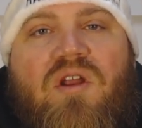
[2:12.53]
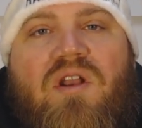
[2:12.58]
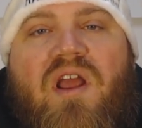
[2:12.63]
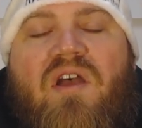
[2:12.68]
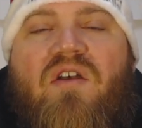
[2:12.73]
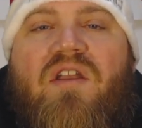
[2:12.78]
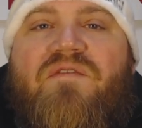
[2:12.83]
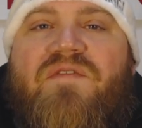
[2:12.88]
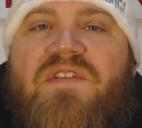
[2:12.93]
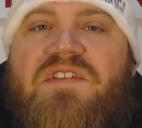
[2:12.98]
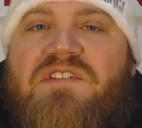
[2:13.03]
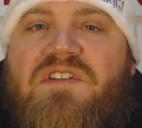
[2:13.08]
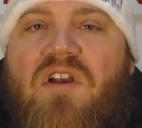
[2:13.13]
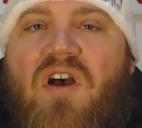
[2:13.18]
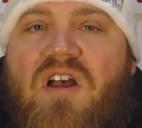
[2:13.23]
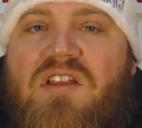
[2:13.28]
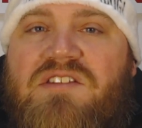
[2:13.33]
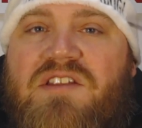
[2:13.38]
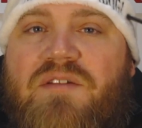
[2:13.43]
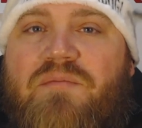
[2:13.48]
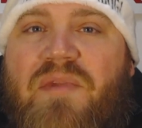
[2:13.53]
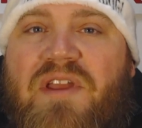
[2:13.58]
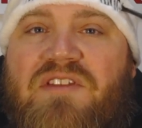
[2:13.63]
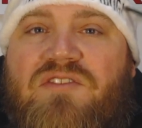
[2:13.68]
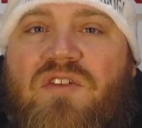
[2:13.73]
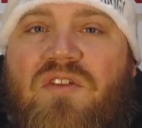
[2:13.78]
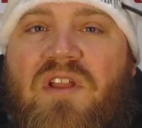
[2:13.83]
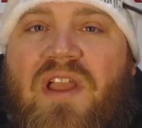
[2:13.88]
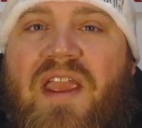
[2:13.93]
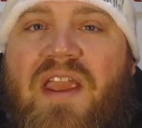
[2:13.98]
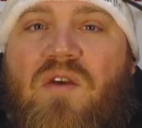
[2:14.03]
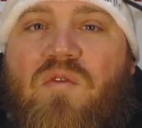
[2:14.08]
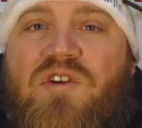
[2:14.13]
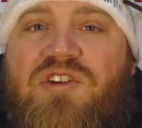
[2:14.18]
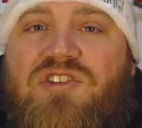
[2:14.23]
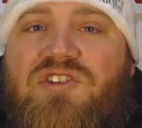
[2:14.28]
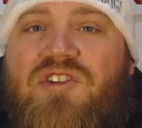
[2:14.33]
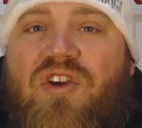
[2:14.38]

Now, if it's causing mental anguish,